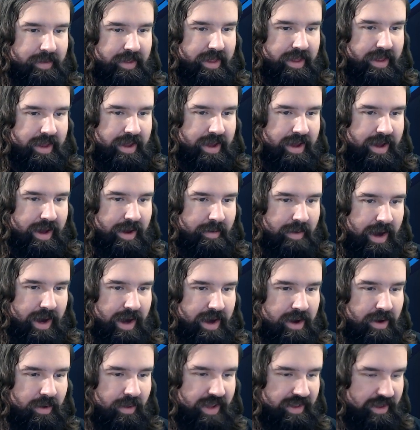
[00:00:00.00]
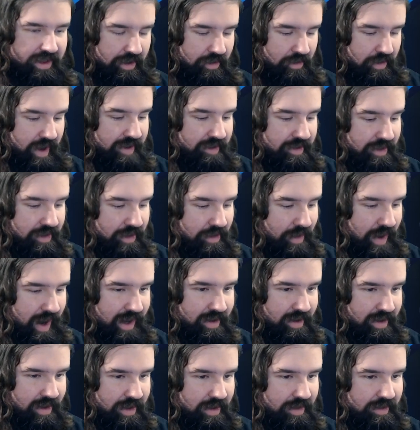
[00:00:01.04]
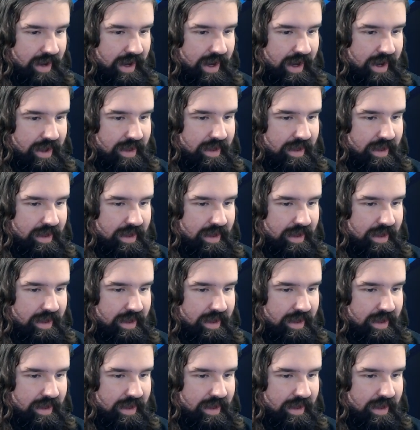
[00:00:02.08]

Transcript: Uh, and I know like the tricks of the trade you're using